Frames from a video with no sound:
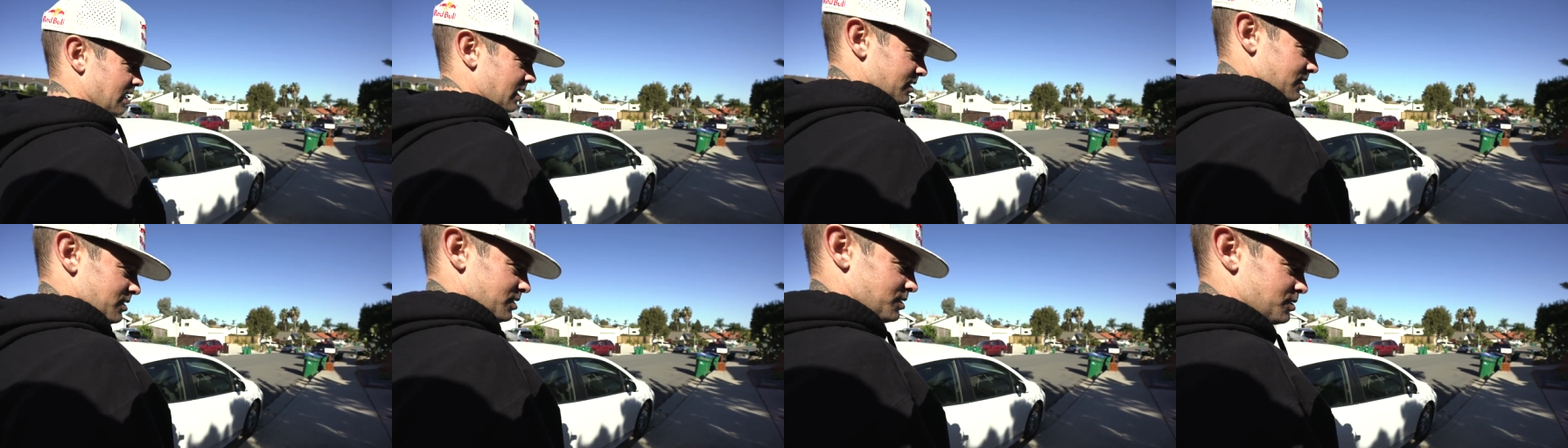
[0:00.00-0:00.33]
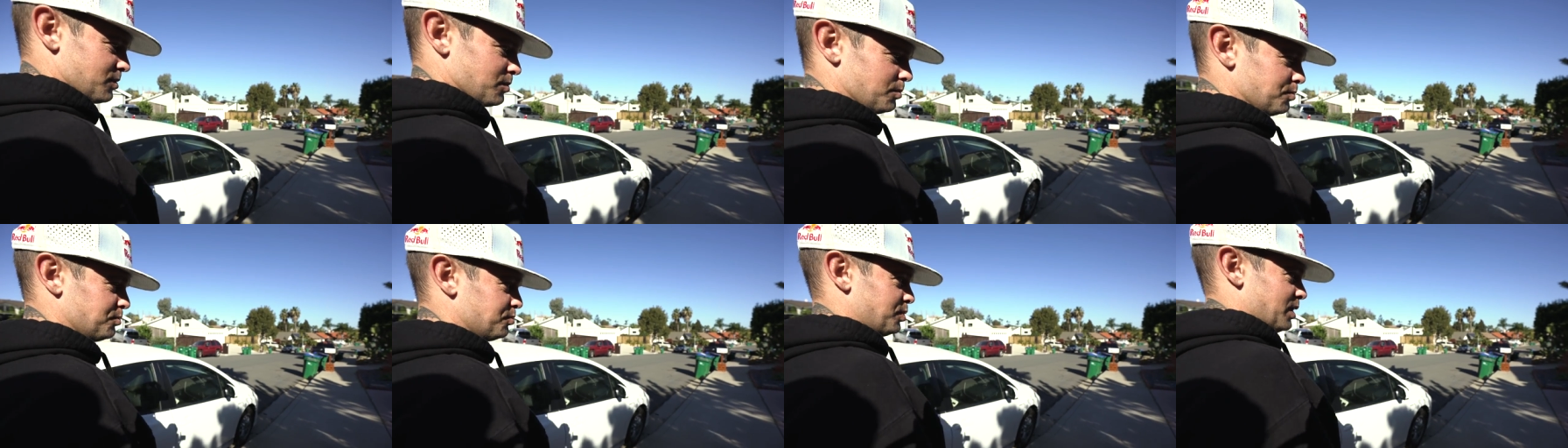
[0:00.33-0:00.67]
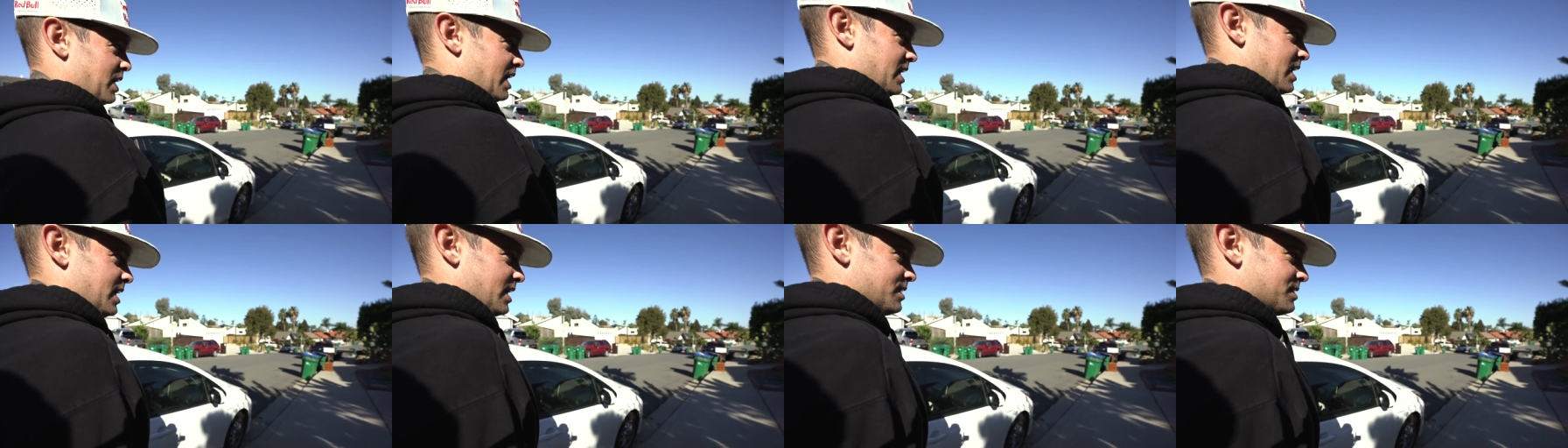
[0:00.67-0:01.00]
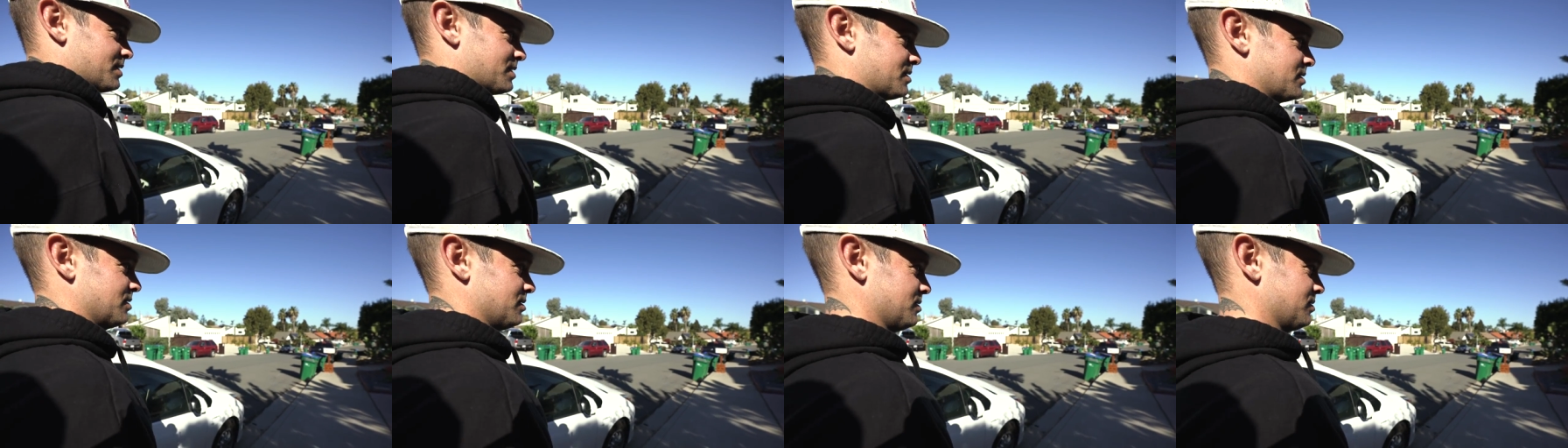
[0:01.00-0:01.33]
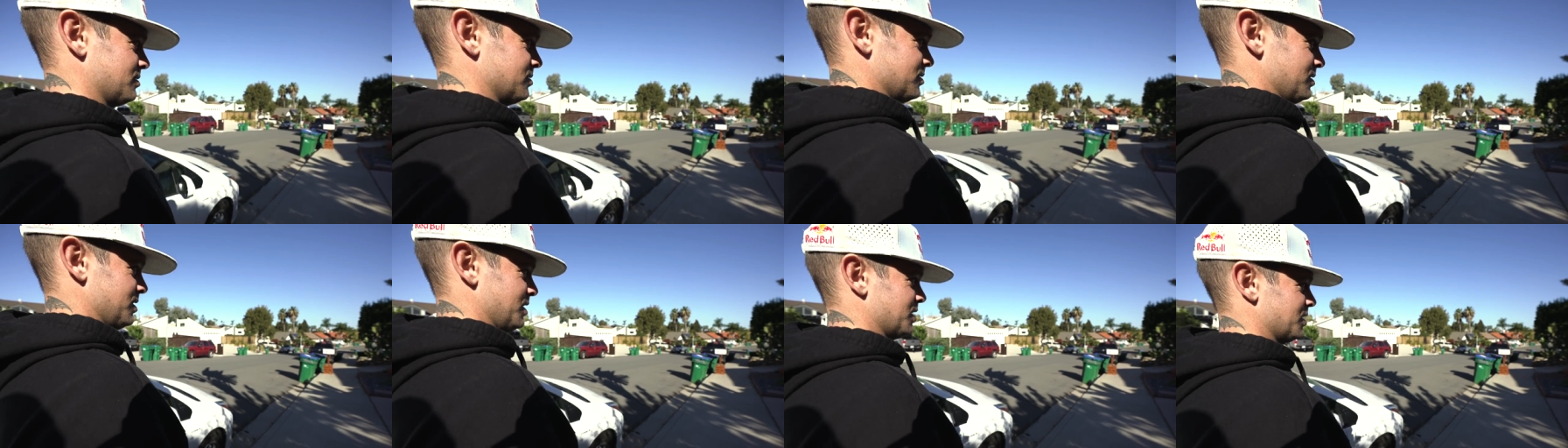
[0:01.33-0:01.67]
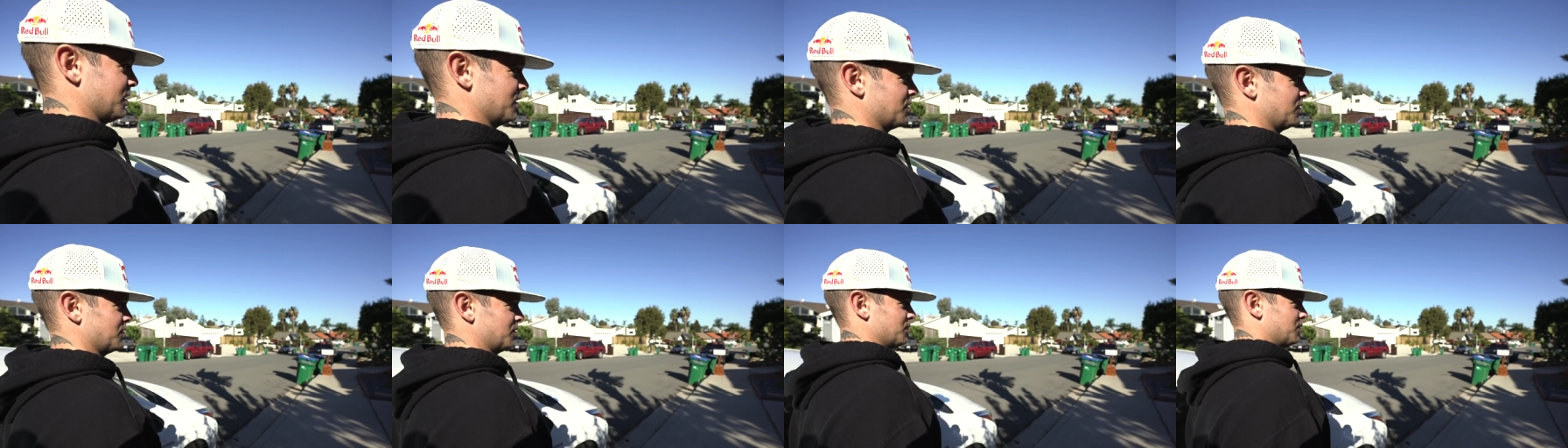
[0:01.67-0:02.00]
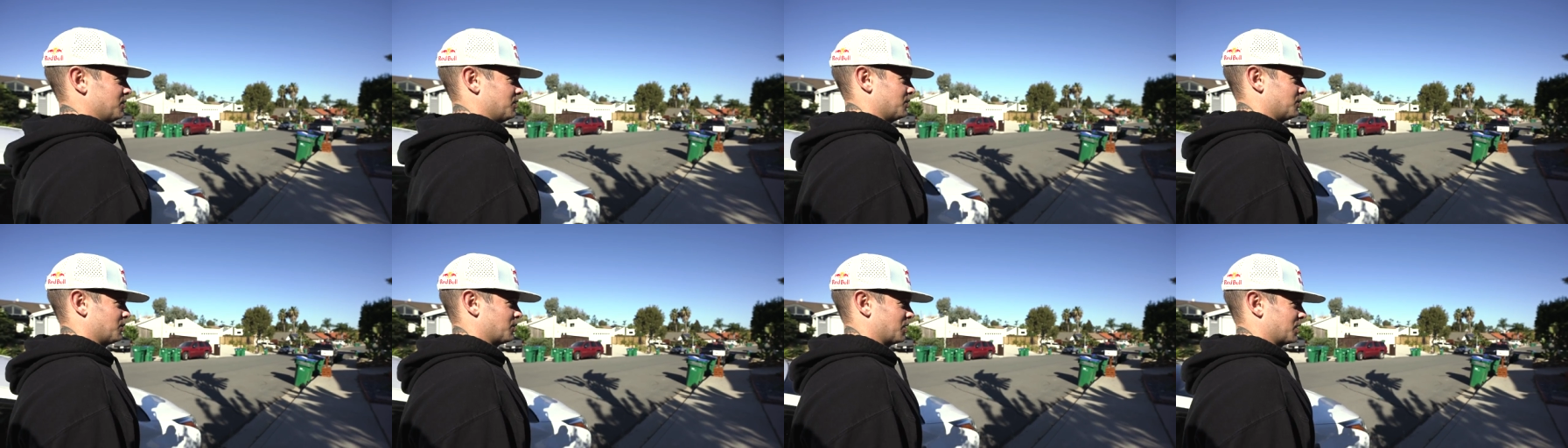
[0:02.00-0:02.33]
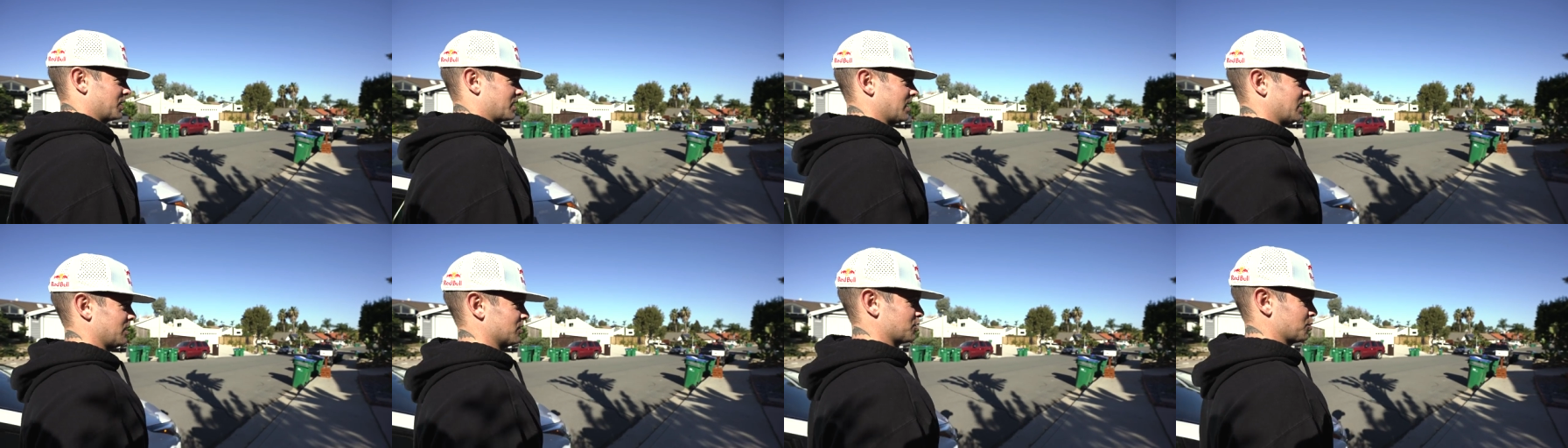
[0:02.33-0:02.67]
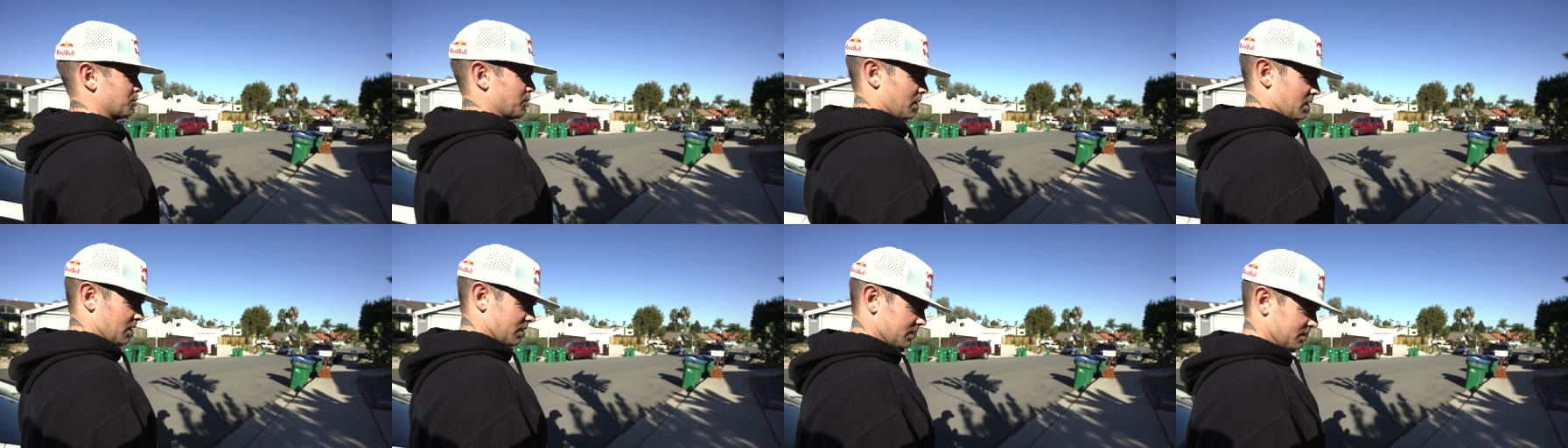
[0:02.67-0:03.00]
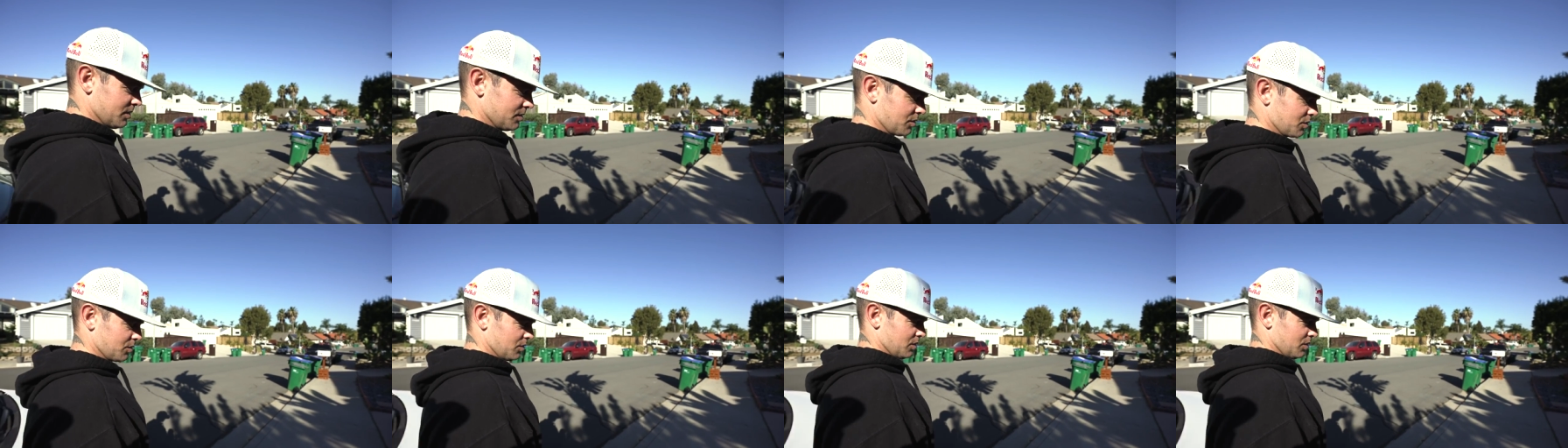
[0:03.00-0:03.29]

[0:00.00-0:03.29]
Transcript: had this badass, you know, workout spot in his